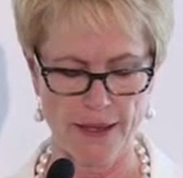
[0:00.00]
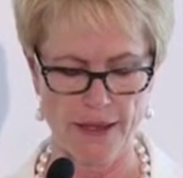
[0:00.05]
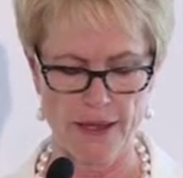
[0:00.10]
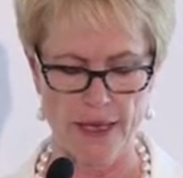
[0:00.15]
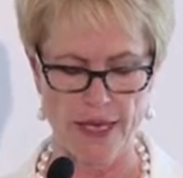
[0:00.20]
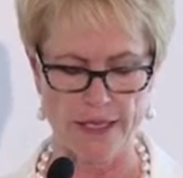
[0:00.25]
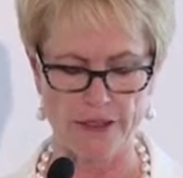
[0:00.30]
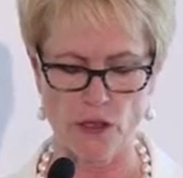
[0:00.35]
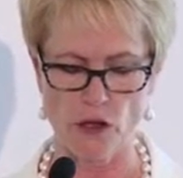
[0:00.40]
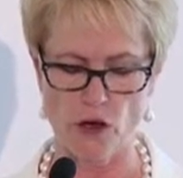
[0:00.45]

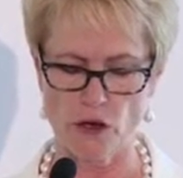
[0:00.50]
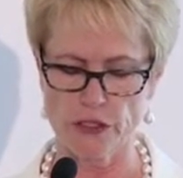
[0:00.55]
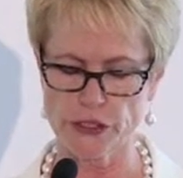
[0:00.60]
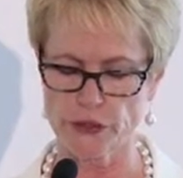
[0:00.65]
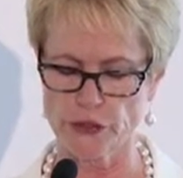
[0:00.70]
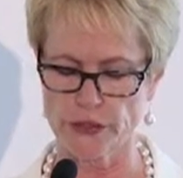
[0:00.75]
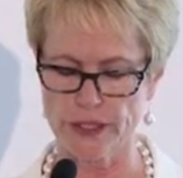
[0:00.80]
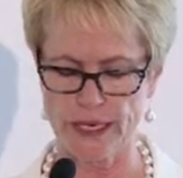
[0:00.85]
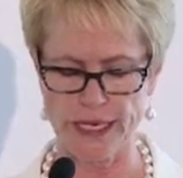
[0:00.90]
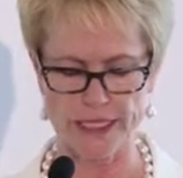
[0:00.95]
and a
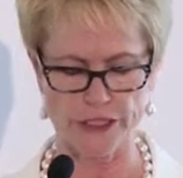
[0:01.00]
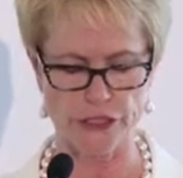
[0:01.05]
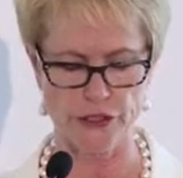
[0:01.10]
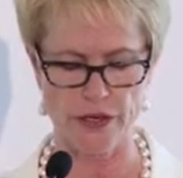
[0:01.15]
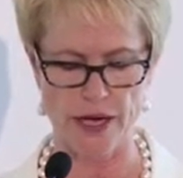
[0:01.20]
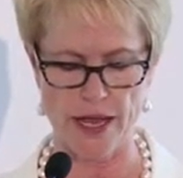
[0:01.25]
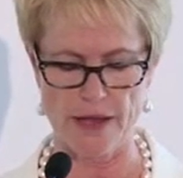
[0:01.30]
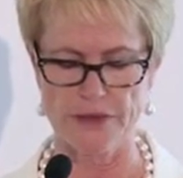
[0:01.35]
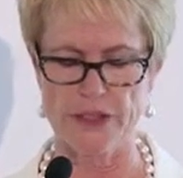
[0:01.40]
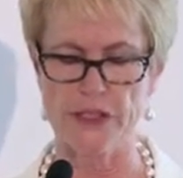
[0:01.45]
conjoint
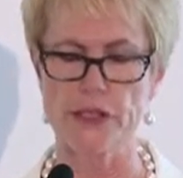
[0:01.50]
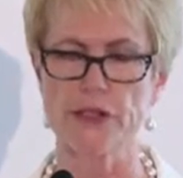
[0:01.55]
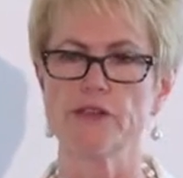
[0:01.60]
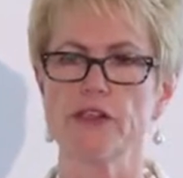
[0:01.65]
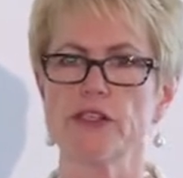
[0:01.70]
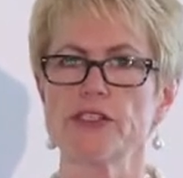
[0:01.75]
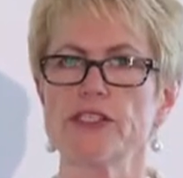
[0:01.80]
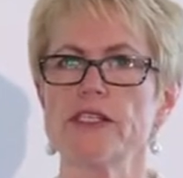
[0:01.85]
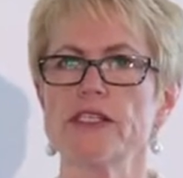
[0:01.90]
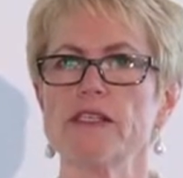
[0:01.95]
lecturer at the
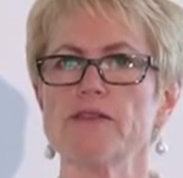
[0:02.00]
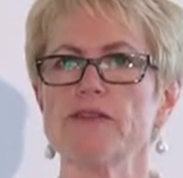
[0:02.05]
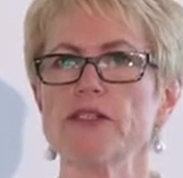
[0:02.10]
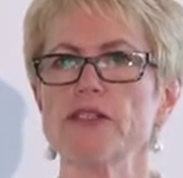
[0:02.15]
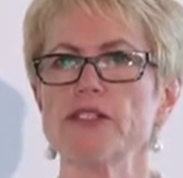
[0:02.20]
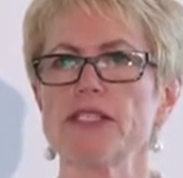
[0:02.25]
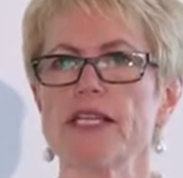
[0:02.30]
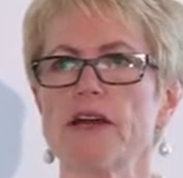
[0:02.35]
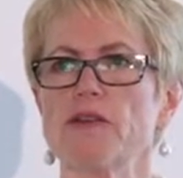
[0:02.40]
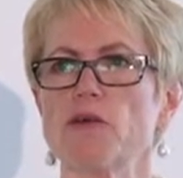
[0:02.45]
University of
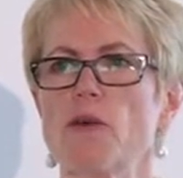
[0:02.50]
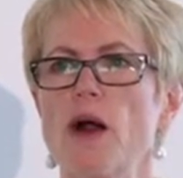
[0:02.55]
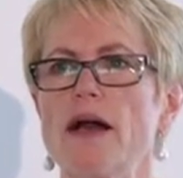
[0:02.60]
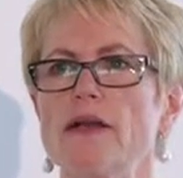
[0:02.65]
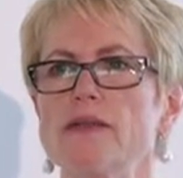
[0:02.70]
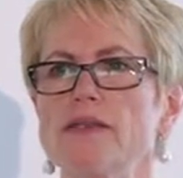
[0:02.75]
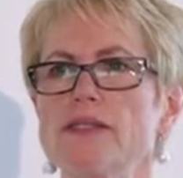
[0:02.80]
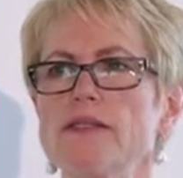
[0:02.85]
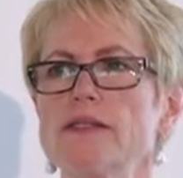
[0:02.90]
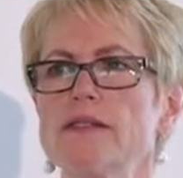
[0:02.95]
New South
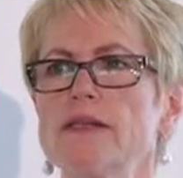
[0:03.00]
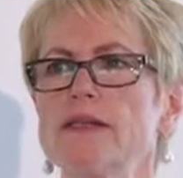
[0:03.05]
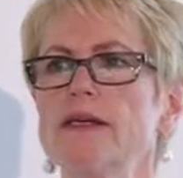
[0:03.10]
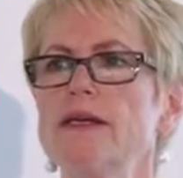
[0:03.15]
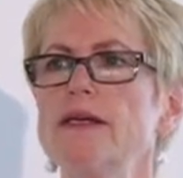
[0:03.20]
Wales.